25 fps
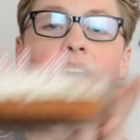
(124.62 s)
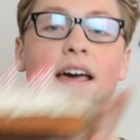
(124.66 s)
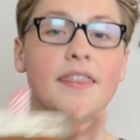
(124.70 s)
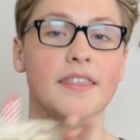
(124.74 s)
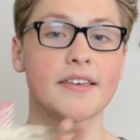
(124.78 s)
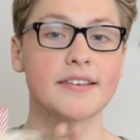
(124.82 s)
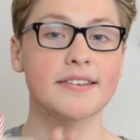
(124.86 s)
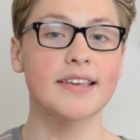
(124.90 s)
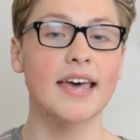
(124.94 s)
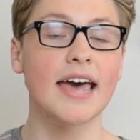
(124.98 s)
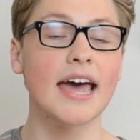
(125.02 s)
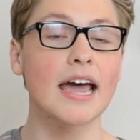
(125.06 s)

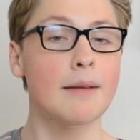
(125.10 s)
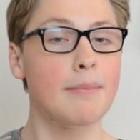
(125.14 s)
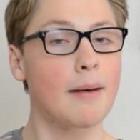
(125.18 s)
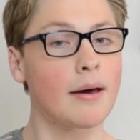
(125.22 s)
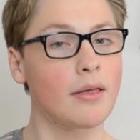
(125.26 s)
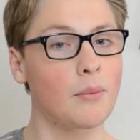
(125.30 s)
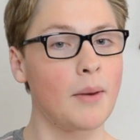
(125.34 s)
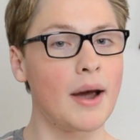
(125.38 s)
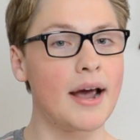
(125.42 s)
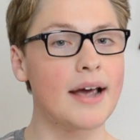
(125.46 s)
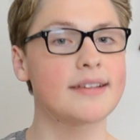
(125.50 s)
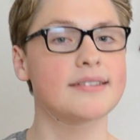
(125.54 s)
This cake, by
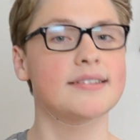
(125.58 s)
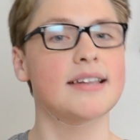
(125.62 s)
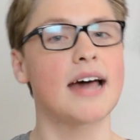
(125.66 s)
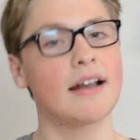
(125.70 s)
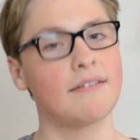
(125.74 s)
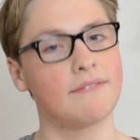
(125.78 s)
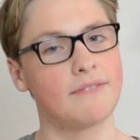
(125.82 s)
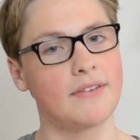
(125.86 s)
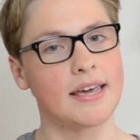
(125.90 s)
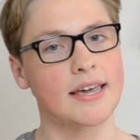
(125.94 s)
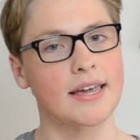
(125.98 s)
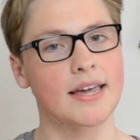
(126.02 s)
the way, is
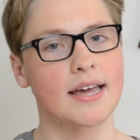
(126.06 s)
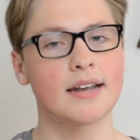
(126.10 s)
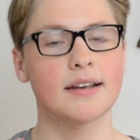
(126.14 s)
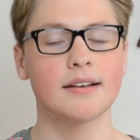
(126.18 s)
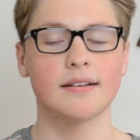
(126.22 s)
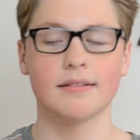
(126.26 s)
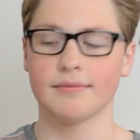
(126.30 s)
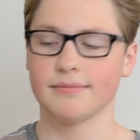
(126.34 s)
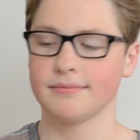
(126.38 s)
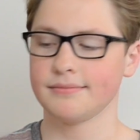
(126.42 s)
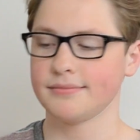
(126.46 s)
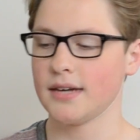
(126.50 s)
not vegan.
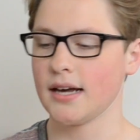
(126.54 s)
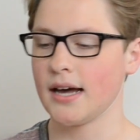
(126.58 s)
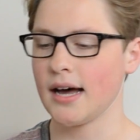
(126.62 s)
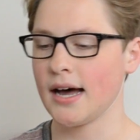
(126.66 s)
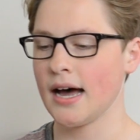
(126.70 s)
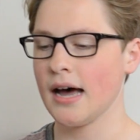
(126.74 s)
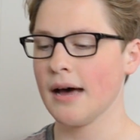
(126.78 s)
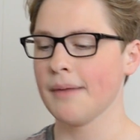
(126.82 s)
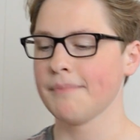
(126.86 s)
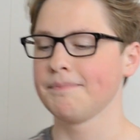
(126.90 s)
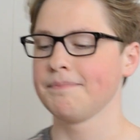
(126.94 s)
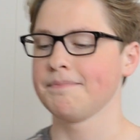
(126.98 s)

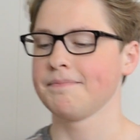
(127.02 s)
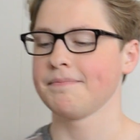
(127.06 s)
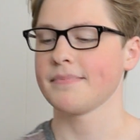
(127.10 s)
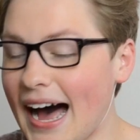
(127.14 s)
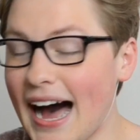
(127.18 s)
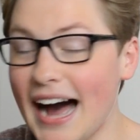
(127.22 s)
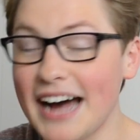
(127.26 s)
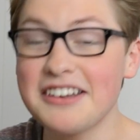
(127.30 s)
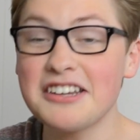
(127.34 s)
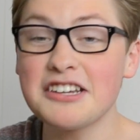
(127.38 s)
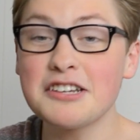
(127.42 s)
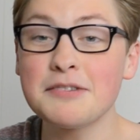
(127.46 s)

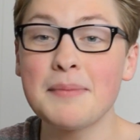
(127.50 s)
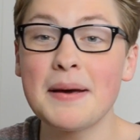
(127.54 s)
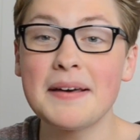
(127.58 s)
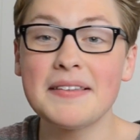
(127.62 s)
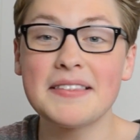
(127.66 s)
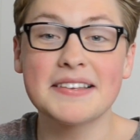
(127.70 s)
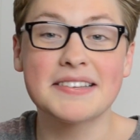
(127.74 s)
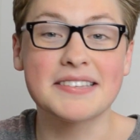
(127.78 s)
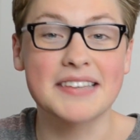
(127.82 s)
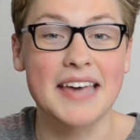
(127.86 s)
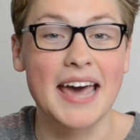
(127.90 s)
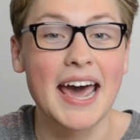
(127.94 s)
I just made
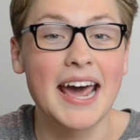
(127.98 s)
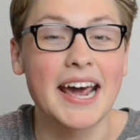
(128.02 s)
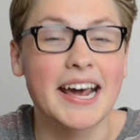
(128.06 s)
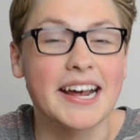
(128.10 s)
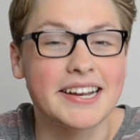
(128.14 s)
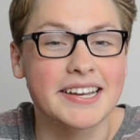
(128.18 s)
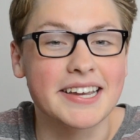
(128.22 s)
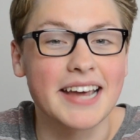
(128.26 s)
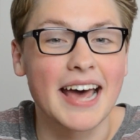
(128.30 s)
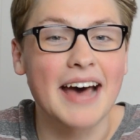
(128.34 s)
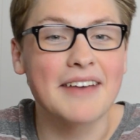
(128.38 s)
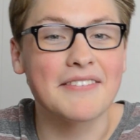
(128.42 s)
this
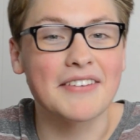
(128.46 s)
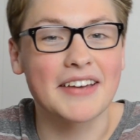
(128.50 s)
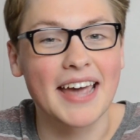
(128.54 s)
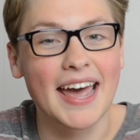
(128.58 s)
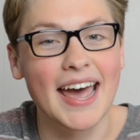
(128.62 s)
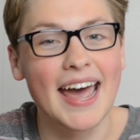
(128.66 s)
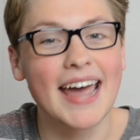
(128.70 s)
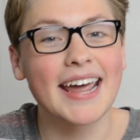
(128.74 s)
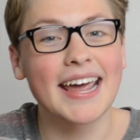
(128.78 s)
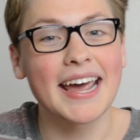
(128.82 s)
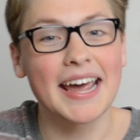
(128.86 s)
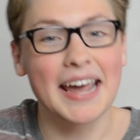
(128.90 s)
cake to have a
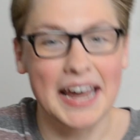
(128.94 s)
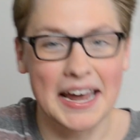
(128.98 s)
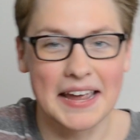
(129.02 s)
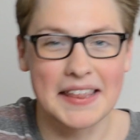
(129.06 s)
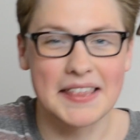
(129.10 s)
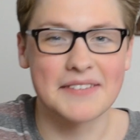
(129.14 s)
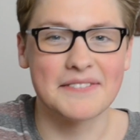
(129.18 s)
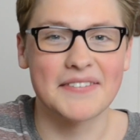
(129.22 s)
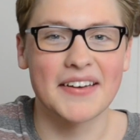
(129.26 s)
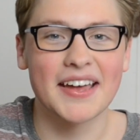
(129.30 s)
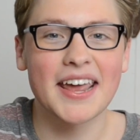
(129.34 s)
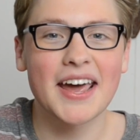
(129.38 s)
cake in
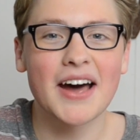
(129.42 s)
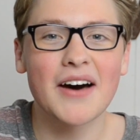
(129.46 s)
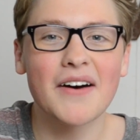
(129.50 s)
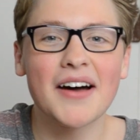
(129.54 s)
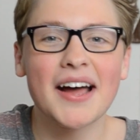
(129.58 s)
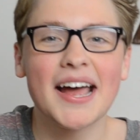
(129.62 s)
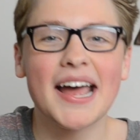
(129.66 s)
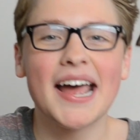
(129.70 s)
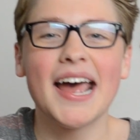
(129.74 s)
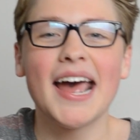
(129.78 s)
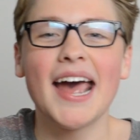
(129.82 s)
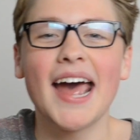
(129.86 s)
the video.
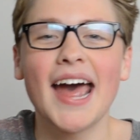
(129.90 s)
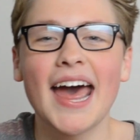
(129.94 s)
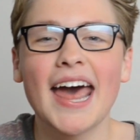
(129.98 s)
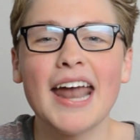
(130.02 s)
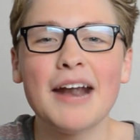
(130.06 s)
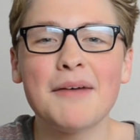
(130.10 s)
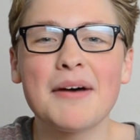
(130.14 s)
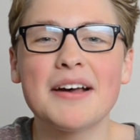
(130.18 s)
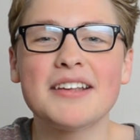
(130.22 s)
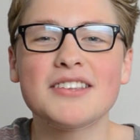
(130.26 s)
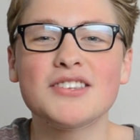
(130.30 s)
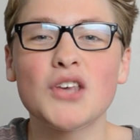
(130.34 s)

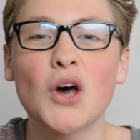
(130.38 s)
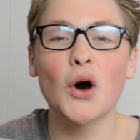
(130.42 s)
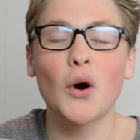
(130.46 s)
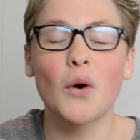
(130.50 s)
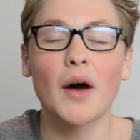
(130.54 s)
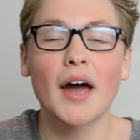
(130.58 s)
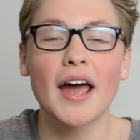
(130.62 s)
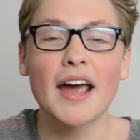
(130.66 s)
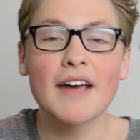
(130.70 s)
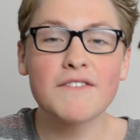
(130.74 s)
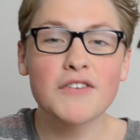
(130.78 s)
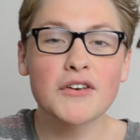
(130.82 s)
Anyway,
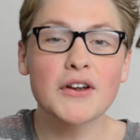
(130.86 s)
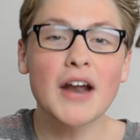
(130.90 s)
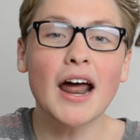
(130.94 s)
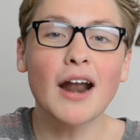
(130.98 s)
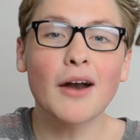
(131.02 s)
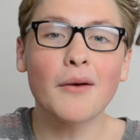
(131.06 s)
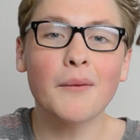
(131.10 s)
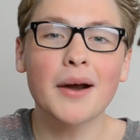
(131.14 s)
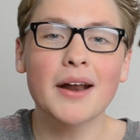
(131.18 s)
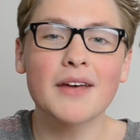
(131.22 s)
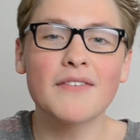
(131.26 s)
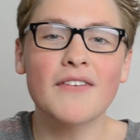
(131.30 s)
so if you're not
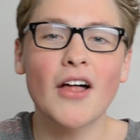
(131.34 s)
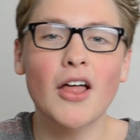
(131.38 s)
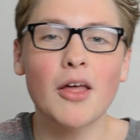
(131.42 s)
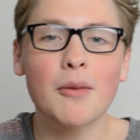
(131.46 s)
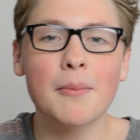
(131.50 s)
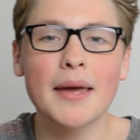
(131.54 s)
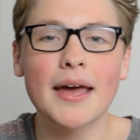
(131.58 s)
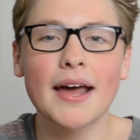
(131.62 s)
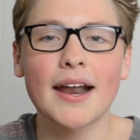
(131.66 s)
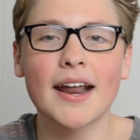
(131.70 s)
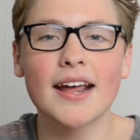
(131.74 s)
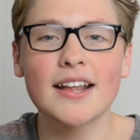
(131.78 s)
already following
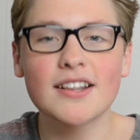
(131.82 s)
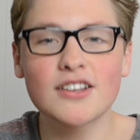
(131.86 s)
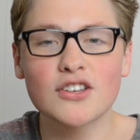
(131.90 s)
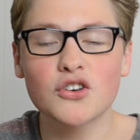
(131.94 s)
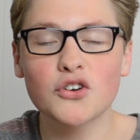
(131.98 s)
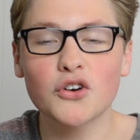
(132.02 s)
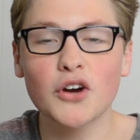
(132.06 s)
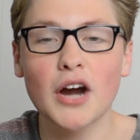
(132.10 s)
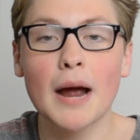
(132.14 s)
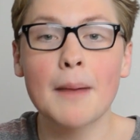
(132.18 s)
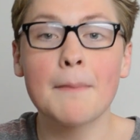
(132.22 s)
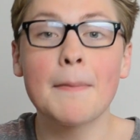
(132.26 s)
me on
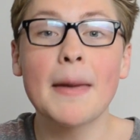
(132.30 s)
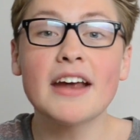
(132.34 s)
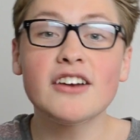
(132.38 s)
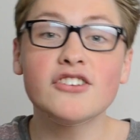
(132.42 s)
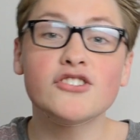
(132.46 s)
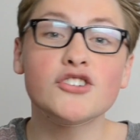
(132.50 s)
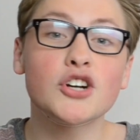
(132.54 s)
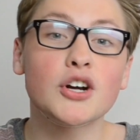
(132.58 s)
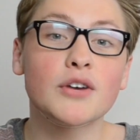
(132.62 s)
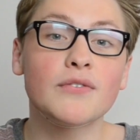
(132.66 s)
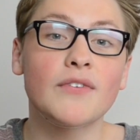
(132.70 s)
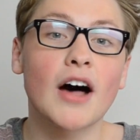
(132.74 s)
Instagram, make
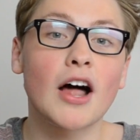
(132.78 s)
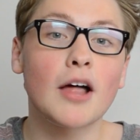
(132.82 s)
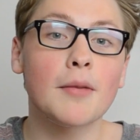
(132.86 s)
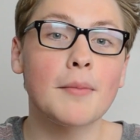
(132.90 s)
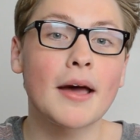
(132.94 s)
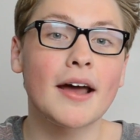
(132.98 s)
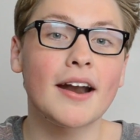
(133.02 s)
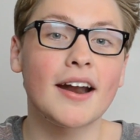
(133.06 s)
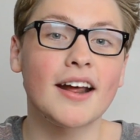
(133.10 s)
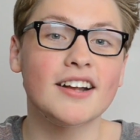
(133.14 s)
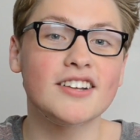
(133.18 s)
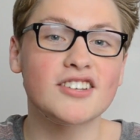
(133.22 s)
sure to follow me
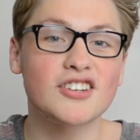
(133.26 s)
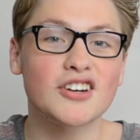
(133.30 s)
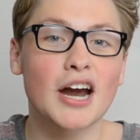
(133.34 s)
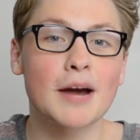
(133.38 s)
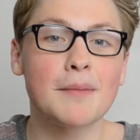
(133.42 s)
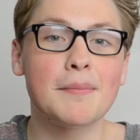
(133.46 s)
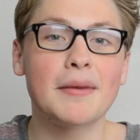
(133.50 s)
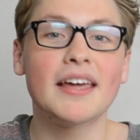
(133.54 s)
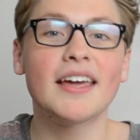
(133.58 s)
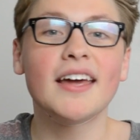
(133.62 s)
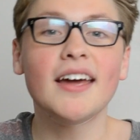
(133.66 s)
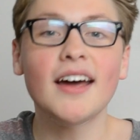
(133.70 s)
on
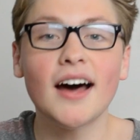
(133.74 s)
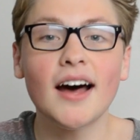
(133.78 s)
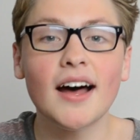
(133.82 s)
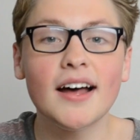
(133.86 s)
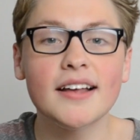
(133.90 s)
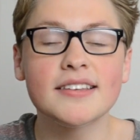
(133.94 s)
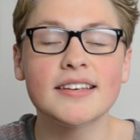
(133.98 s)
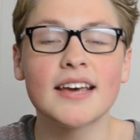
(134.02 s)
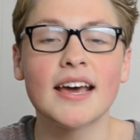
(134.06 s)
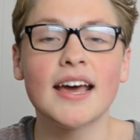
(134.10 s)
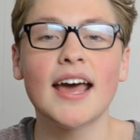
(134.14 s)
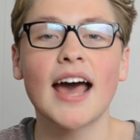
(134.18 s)
Instagram
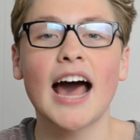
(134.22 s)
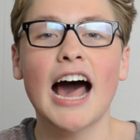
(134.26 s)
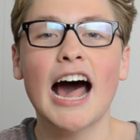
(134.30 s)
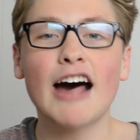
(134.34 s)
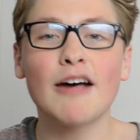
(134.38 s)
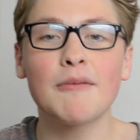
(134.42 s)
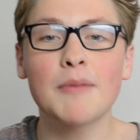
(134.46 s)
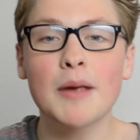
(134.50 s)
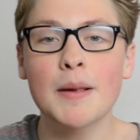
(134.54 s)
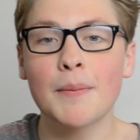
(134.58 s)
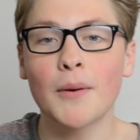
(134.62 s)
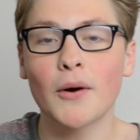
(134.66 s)
because
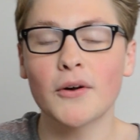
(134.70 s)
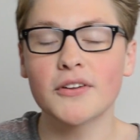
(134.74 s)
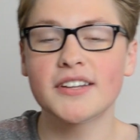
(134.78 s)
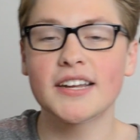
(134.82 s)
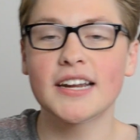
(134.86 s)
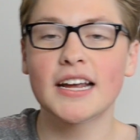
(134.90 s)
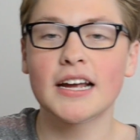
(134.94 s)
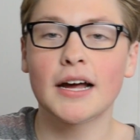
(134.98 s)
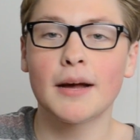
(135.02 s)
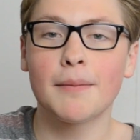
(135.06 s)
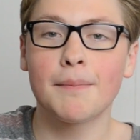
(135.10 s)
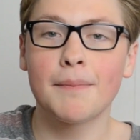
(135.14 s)
I'll be
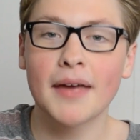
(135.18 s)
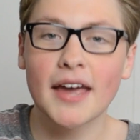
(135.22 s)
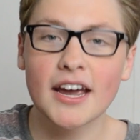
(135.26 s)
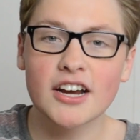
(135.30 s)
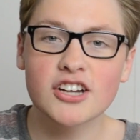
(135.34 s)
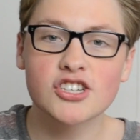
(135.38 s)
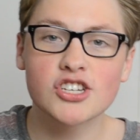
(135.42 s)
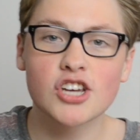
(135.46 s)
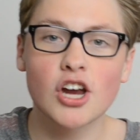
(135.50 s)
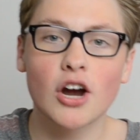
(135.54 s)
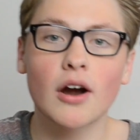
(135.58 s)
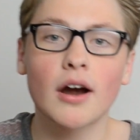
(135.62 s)
posting a
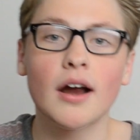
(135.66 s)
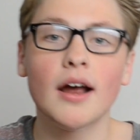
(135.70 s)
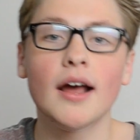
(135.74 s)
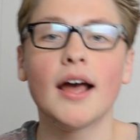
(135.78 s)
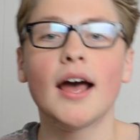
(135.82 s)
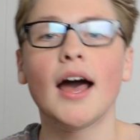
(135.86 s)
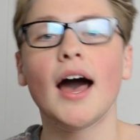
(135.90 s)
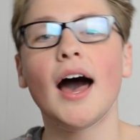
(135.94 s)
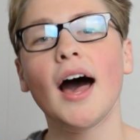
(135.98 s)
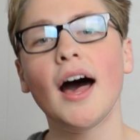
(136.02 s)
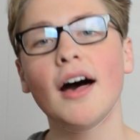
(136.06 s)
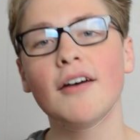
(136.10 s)
picture
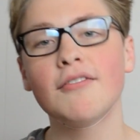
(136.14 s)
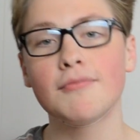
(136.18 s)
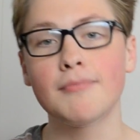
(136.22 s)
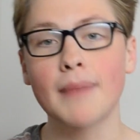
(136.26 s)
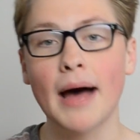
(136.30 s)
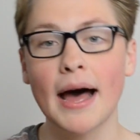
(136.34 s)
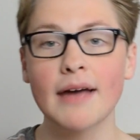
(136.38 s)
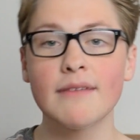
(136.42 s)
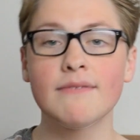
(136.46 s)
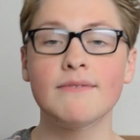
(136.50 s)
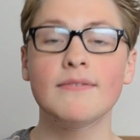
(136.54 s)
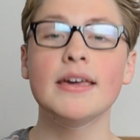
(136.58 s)
of
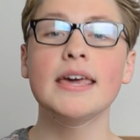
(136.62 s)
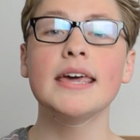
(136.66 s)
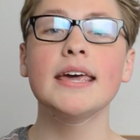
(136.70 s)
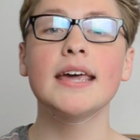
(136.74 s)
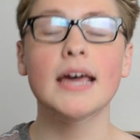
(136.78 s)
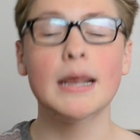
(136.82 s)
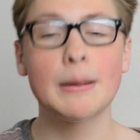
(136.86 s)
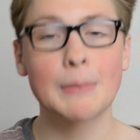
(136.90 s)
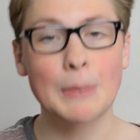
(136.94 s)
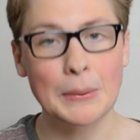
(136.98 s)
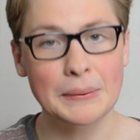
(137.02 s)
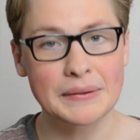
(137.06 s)
my
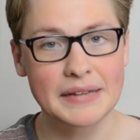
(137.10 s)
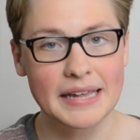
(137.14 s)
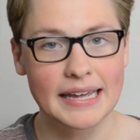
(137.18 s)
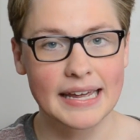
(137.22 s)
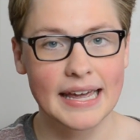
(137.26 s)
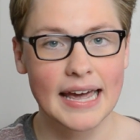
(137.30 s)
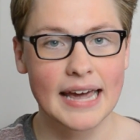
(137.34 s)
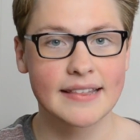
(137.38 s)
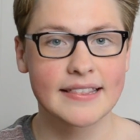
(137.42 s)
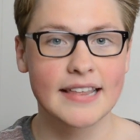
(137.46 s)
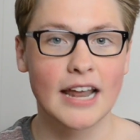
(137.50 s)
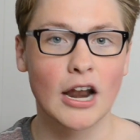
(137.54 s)
vegan birthday
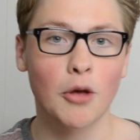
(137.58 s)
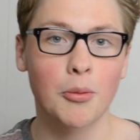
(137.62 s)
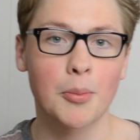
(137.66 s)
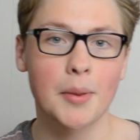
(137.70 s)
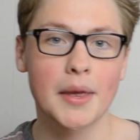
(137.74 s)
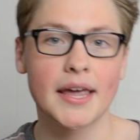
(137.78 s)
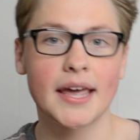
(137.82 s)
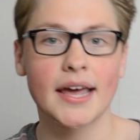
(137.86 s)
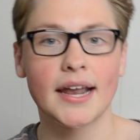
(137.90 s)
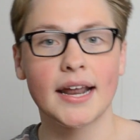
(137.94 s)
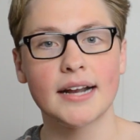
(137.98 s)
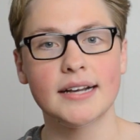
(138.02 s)
cake that I'll
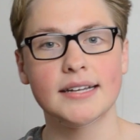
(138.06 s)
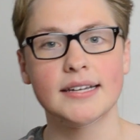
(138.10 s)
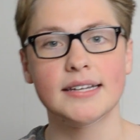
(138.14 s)
be getting